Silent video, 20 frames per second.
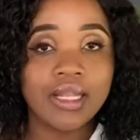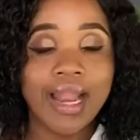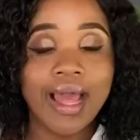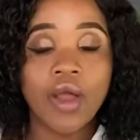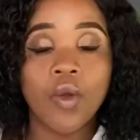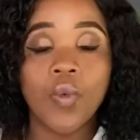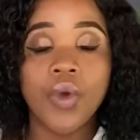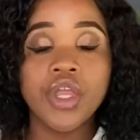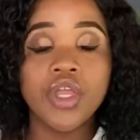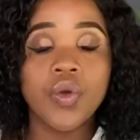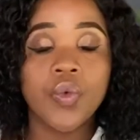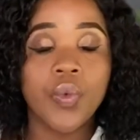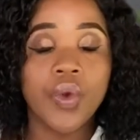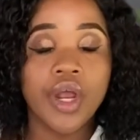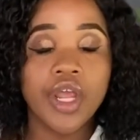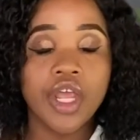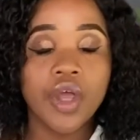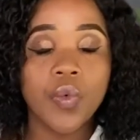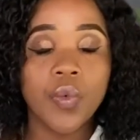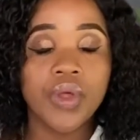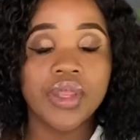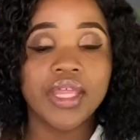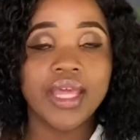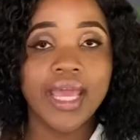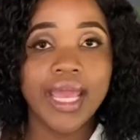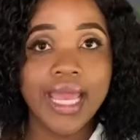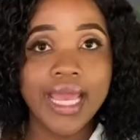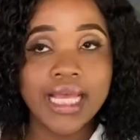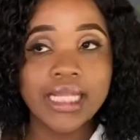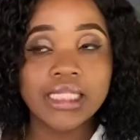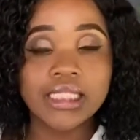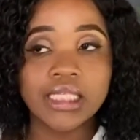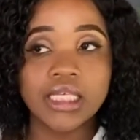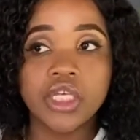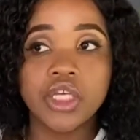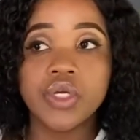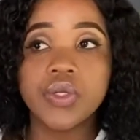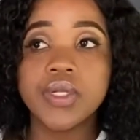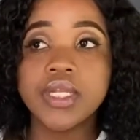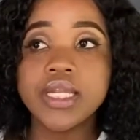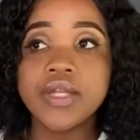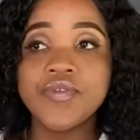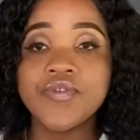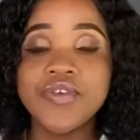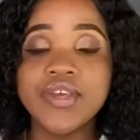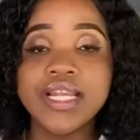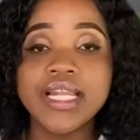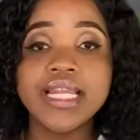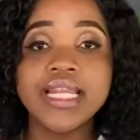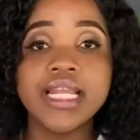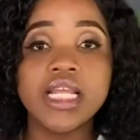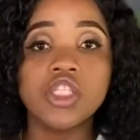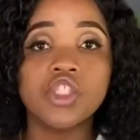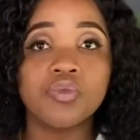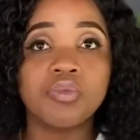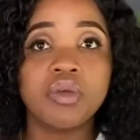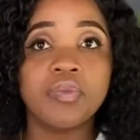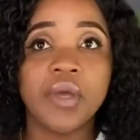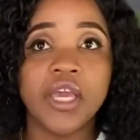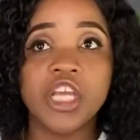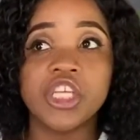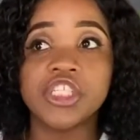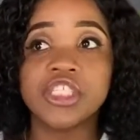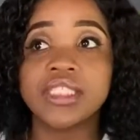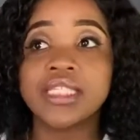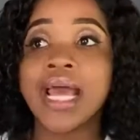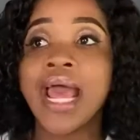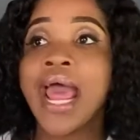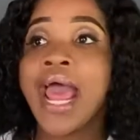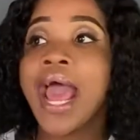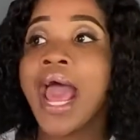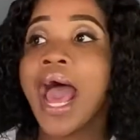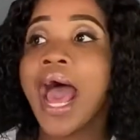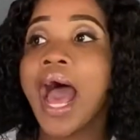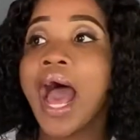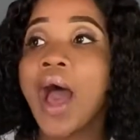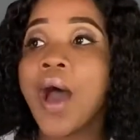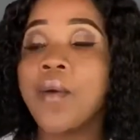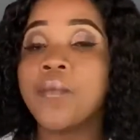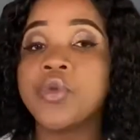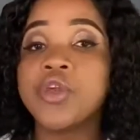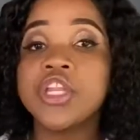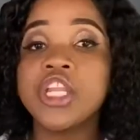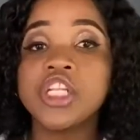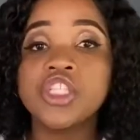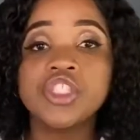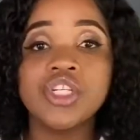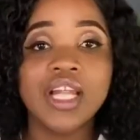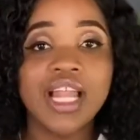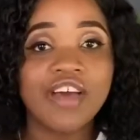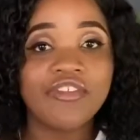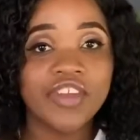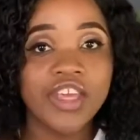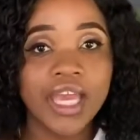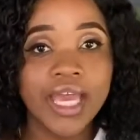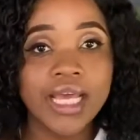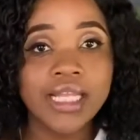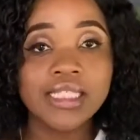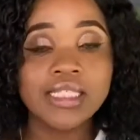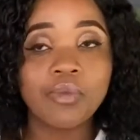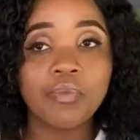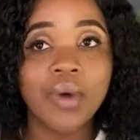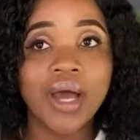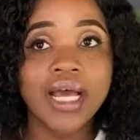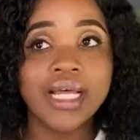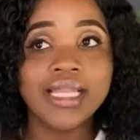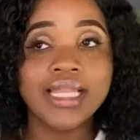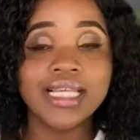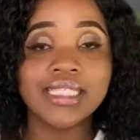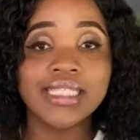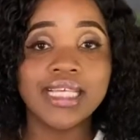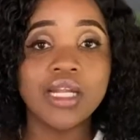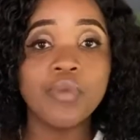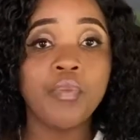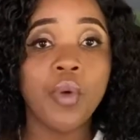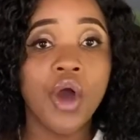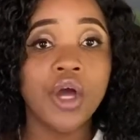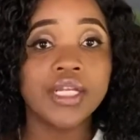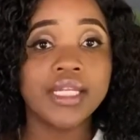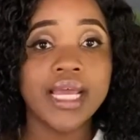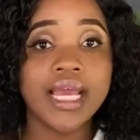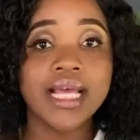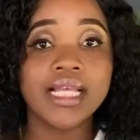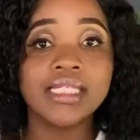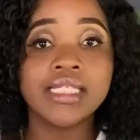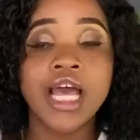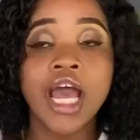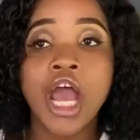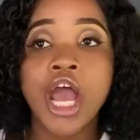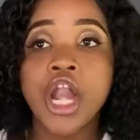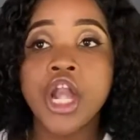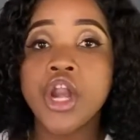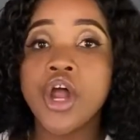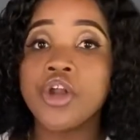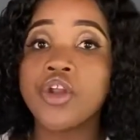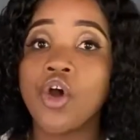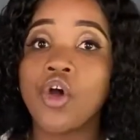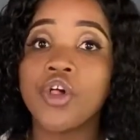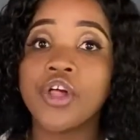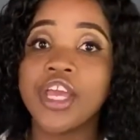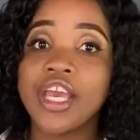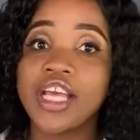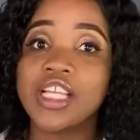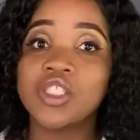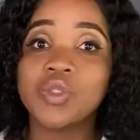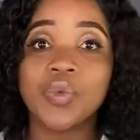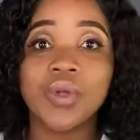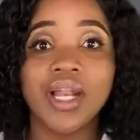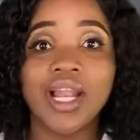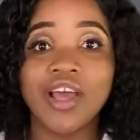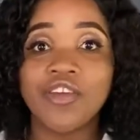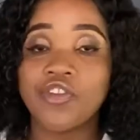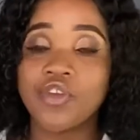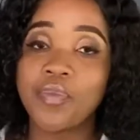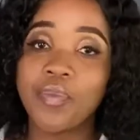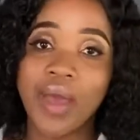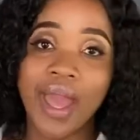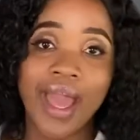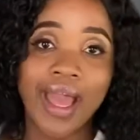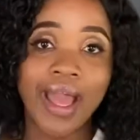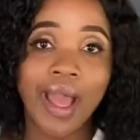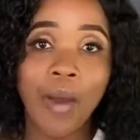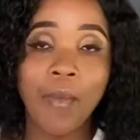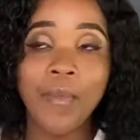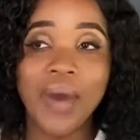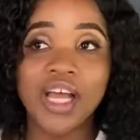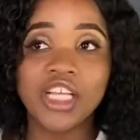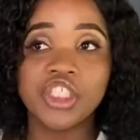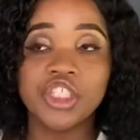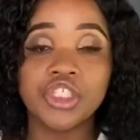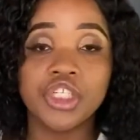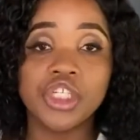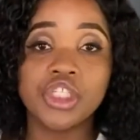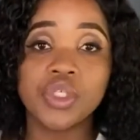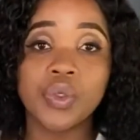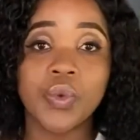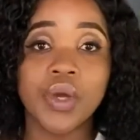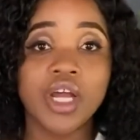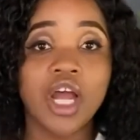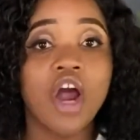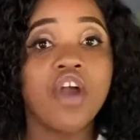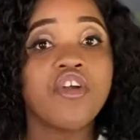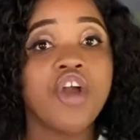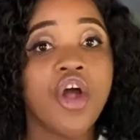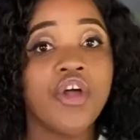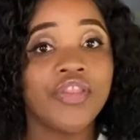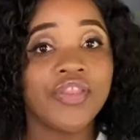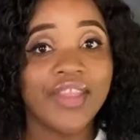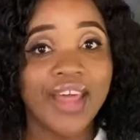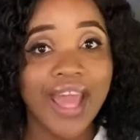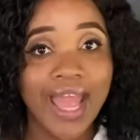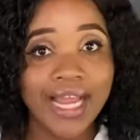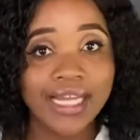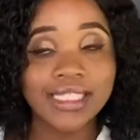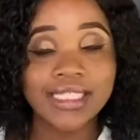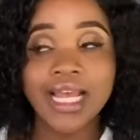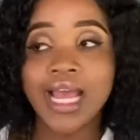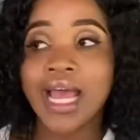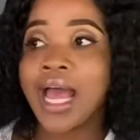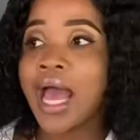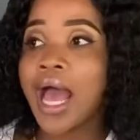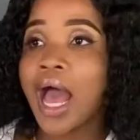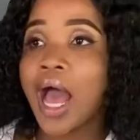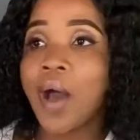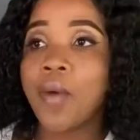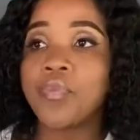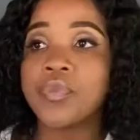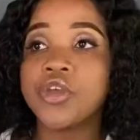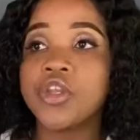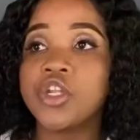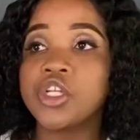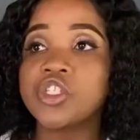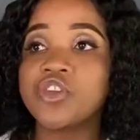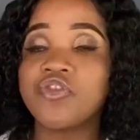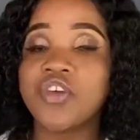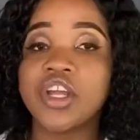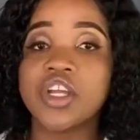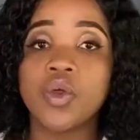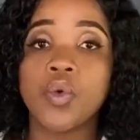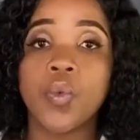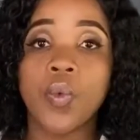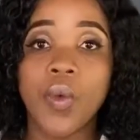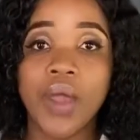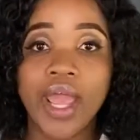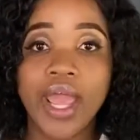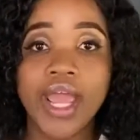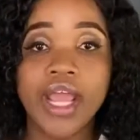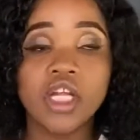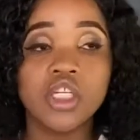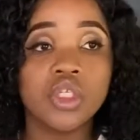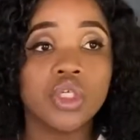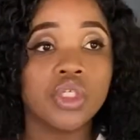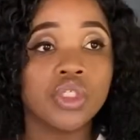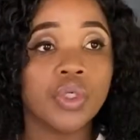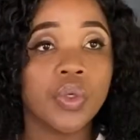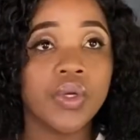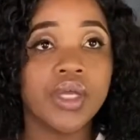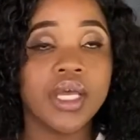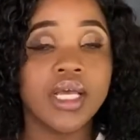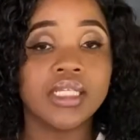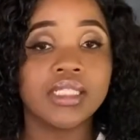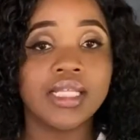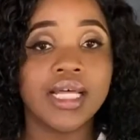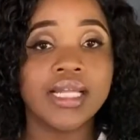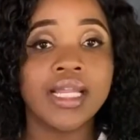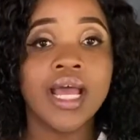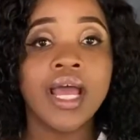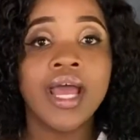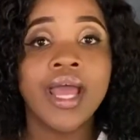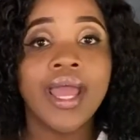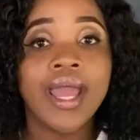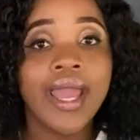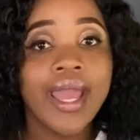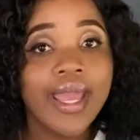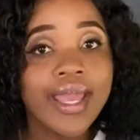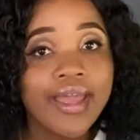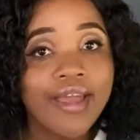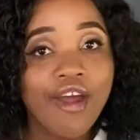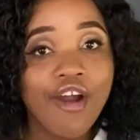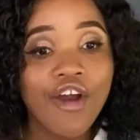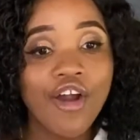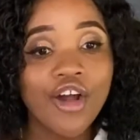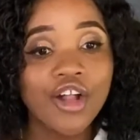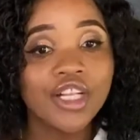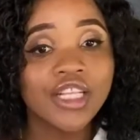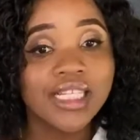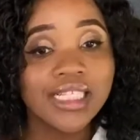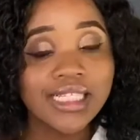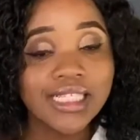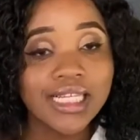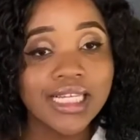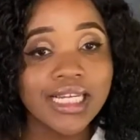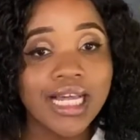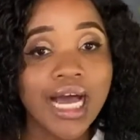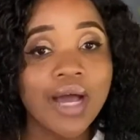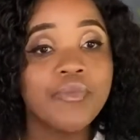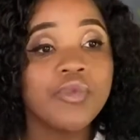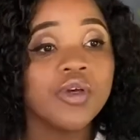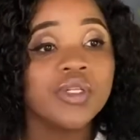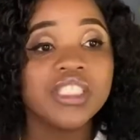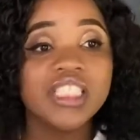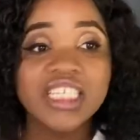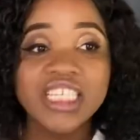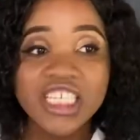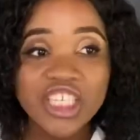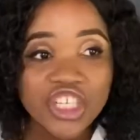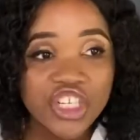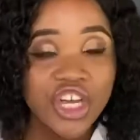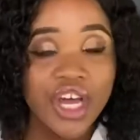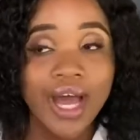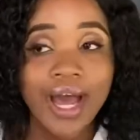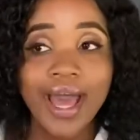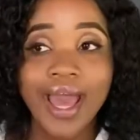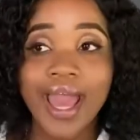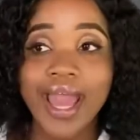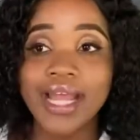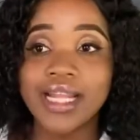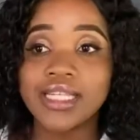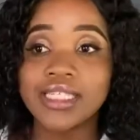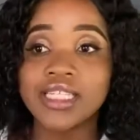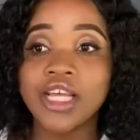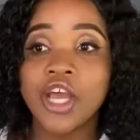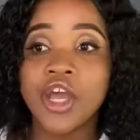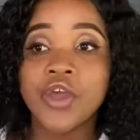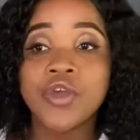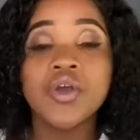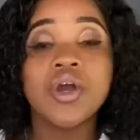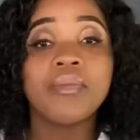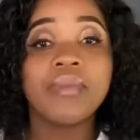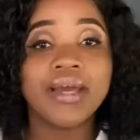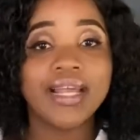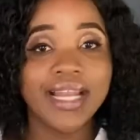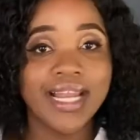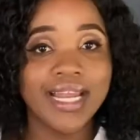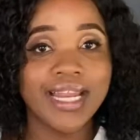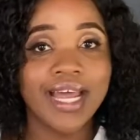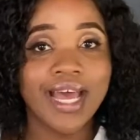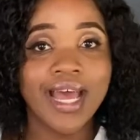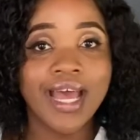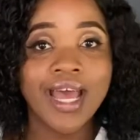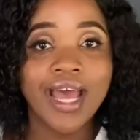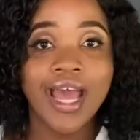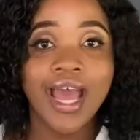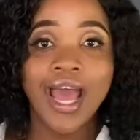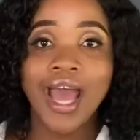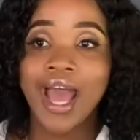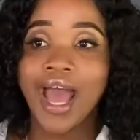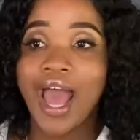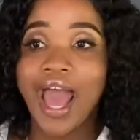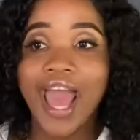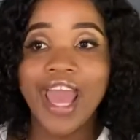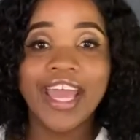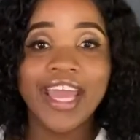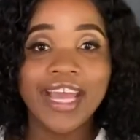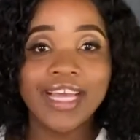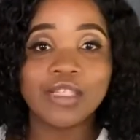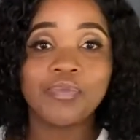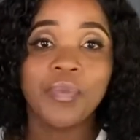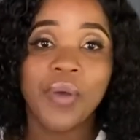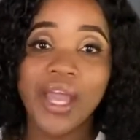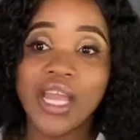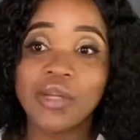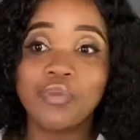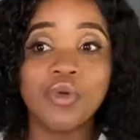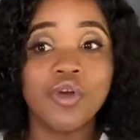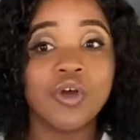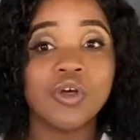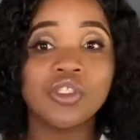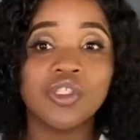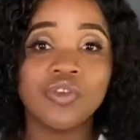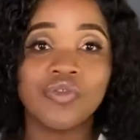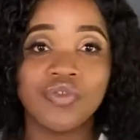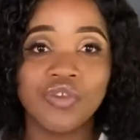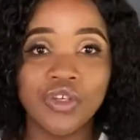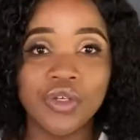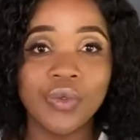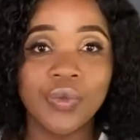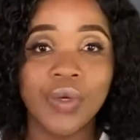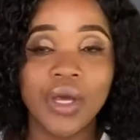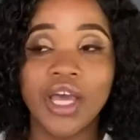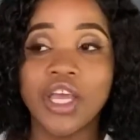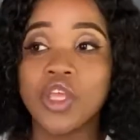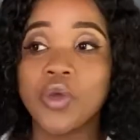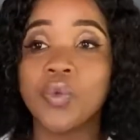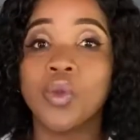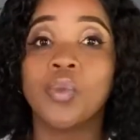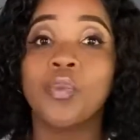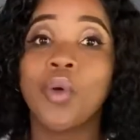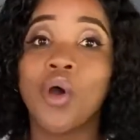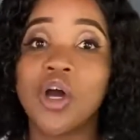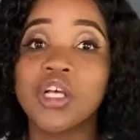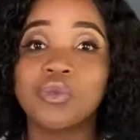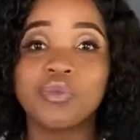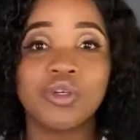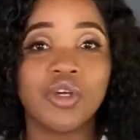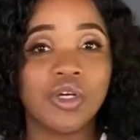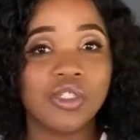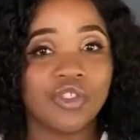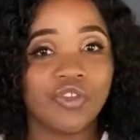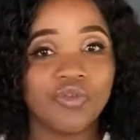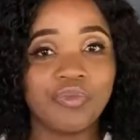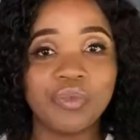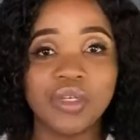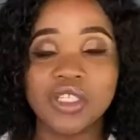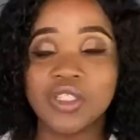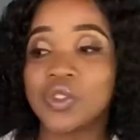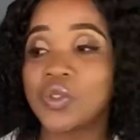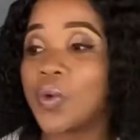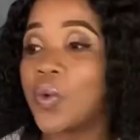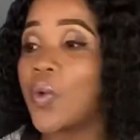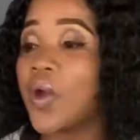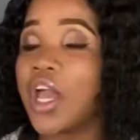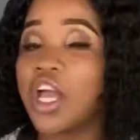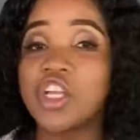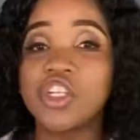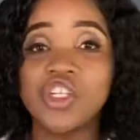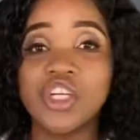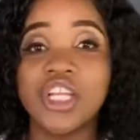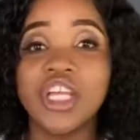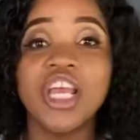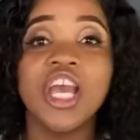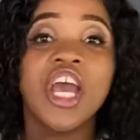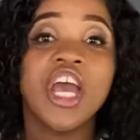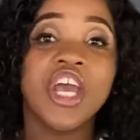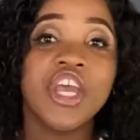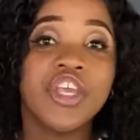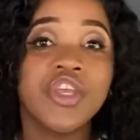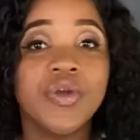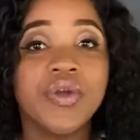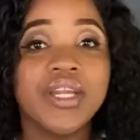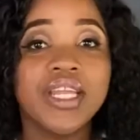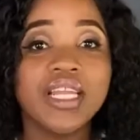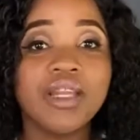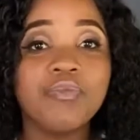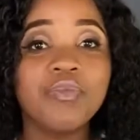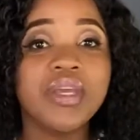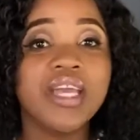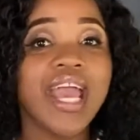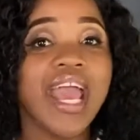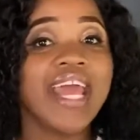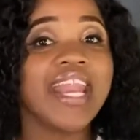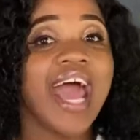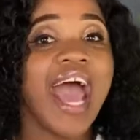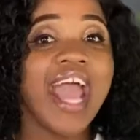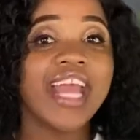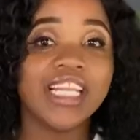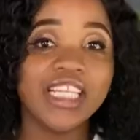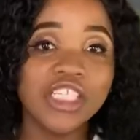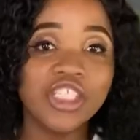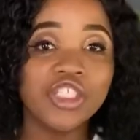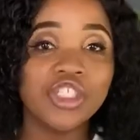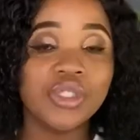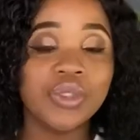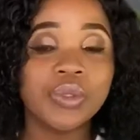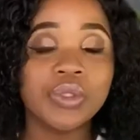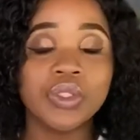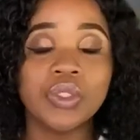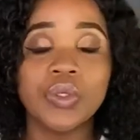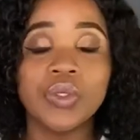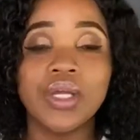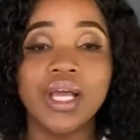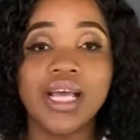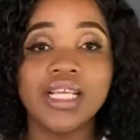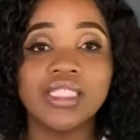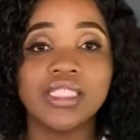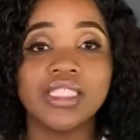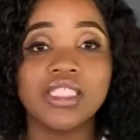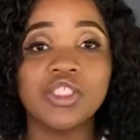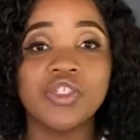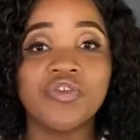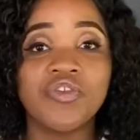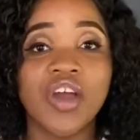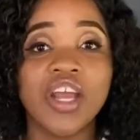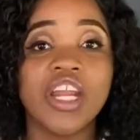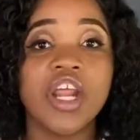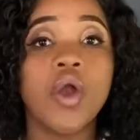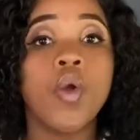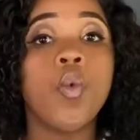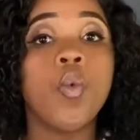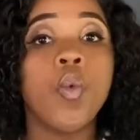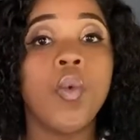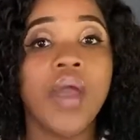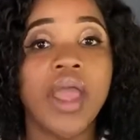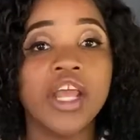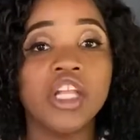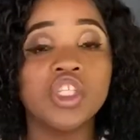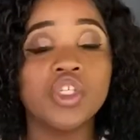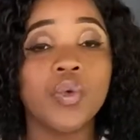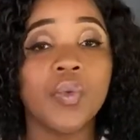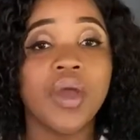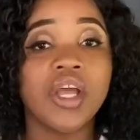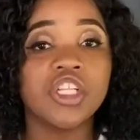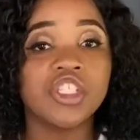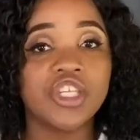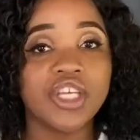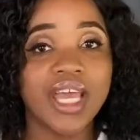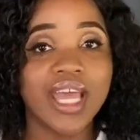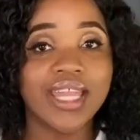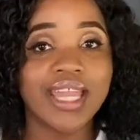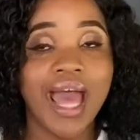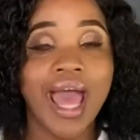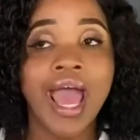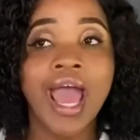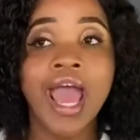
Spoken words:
Like when you're working with kids, you really need to be patient. You need to love kids, but the sad part is not all kids will love you back, but you need to work around that. You need to find a way to show kids that, hey girl, listen, I'm your teacher and you're my learner. I get paid because of you and you will pass because of me. So actually you need me and I need you. So you guys need to find a way to work together.